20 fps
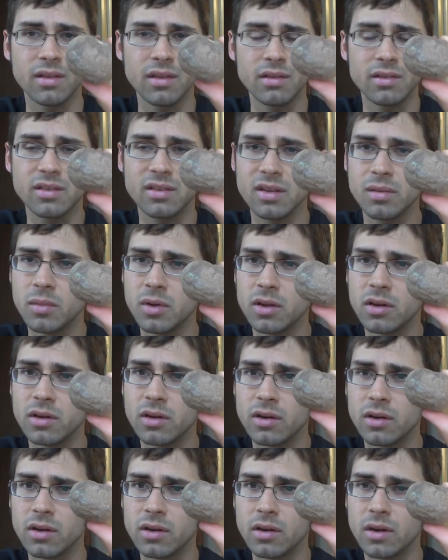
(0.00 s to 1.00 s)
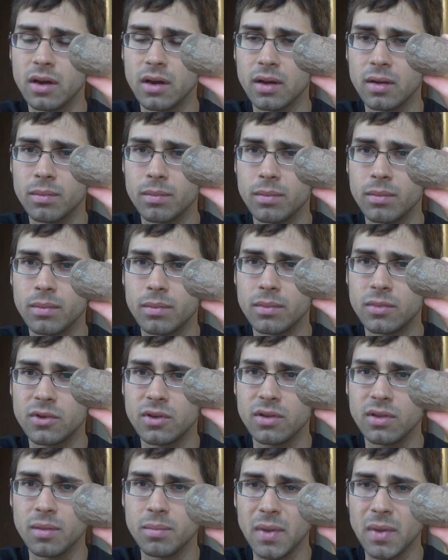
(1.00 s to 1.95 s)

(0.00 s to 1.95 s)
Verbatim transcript: they're similar to the